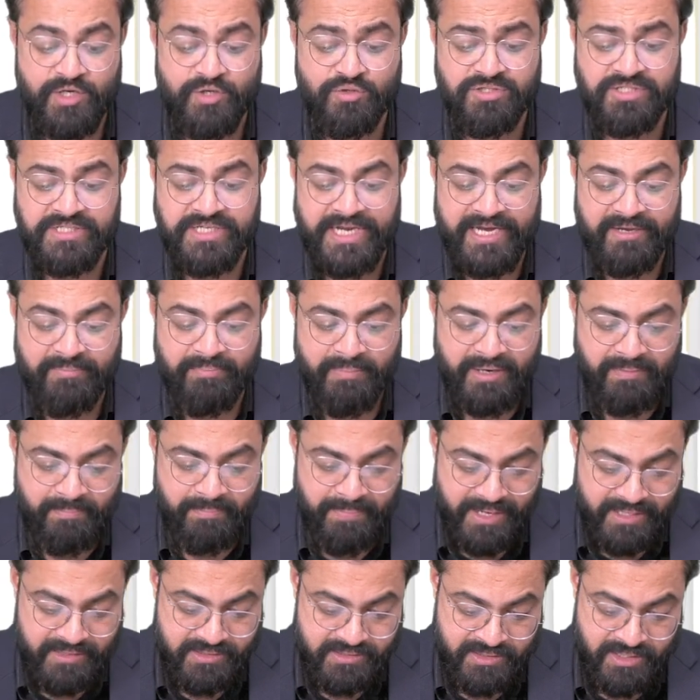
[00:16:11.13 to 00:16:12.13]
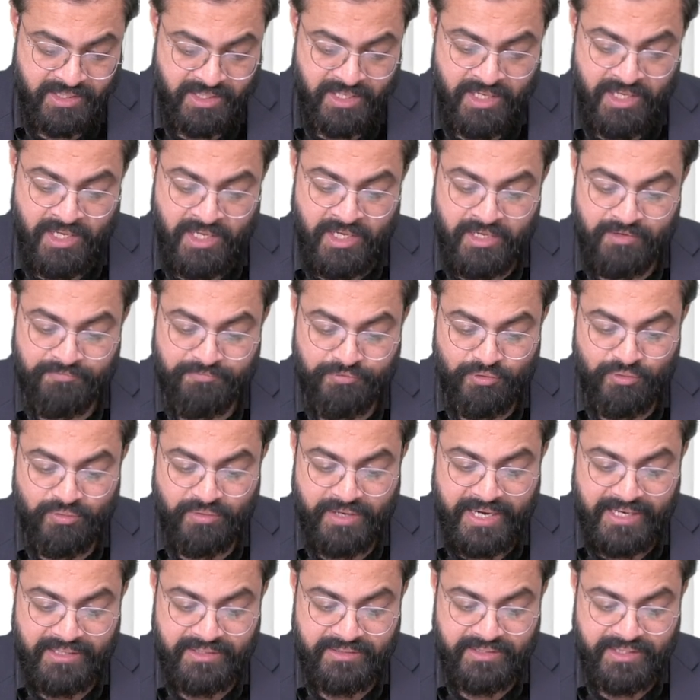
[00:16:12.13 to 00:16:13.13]
statement based. If you
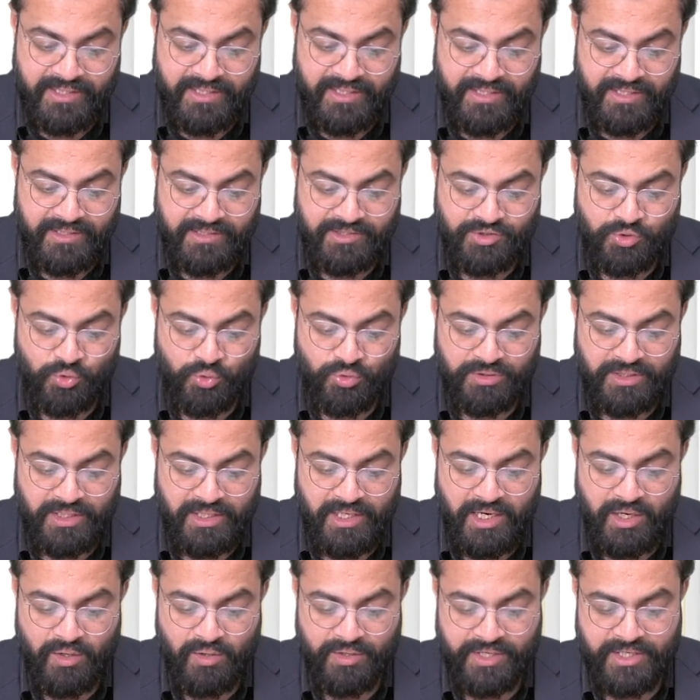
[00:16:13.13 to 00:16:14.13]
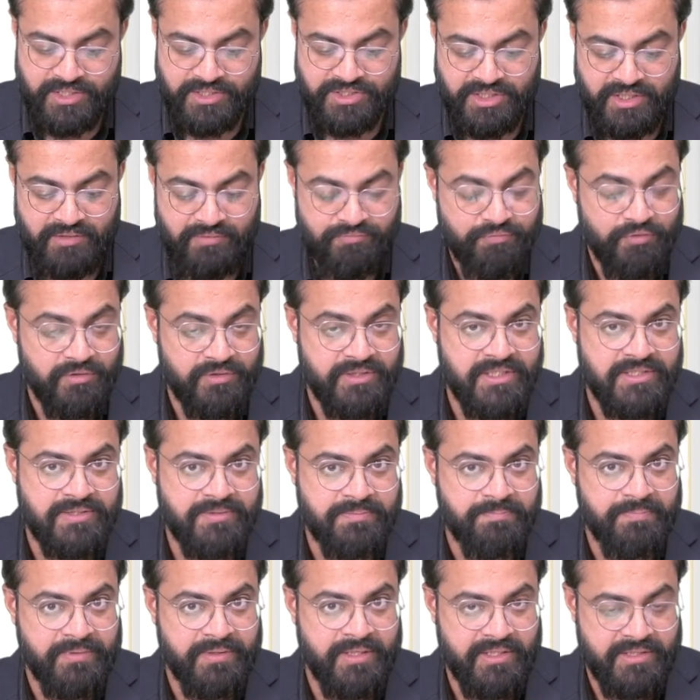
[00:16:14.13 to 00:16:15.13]
look at the total allocation for
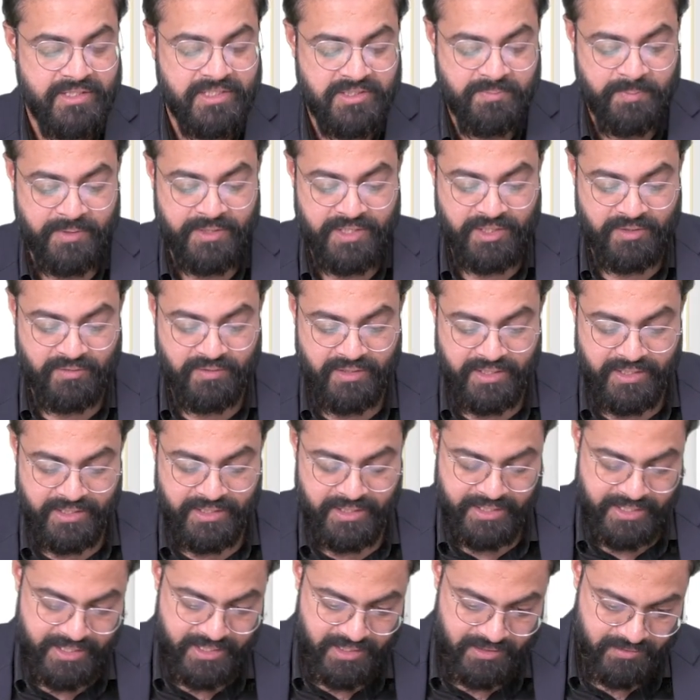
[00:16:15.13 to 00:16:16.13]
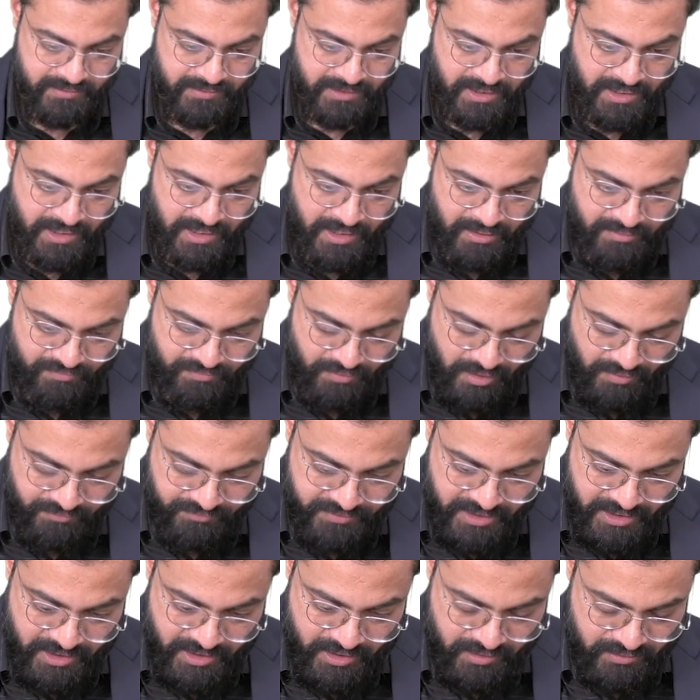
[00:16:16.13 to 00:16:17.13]
this in this particular year of
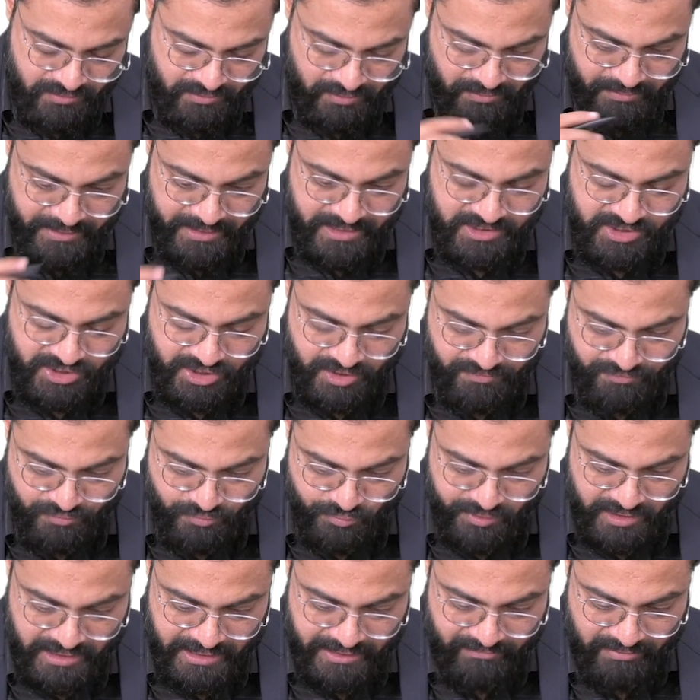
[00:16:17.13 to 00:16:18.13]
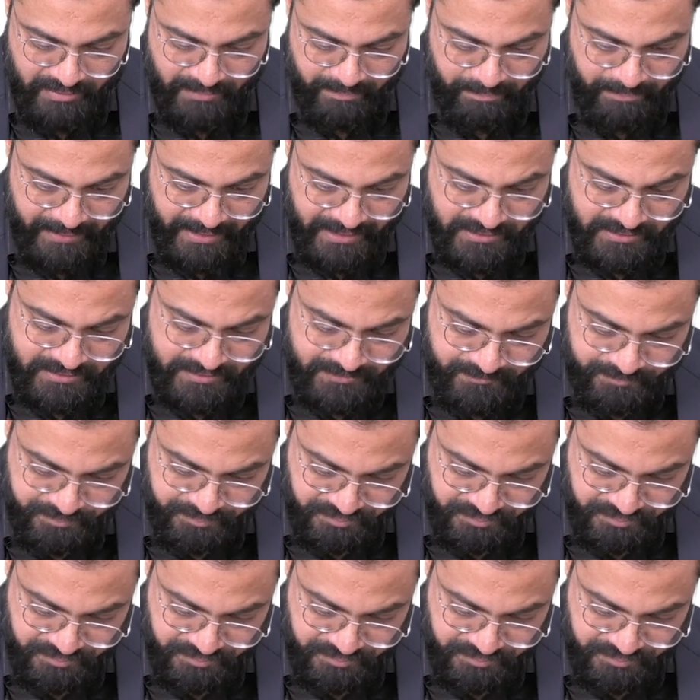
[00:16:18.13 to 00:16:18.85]
the Ministry of Rural Development,